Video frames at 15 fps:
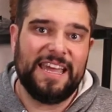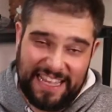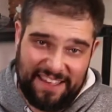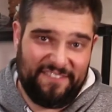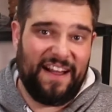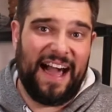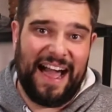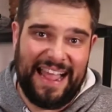
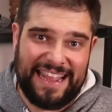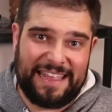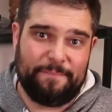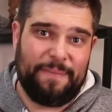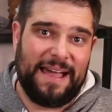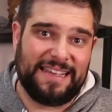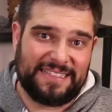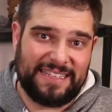If I could
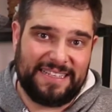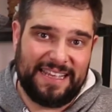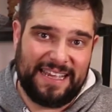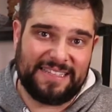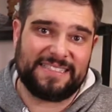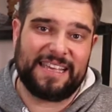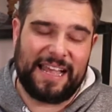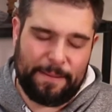pass the
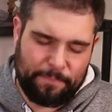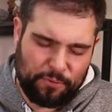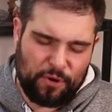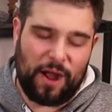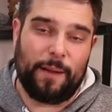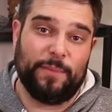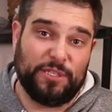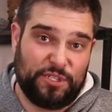test, I
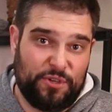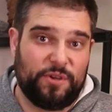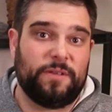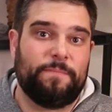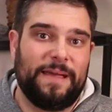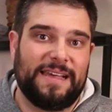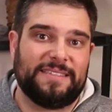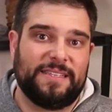promise you could
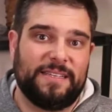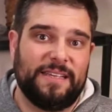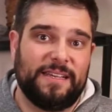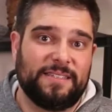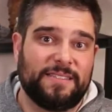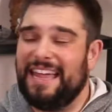pass the test.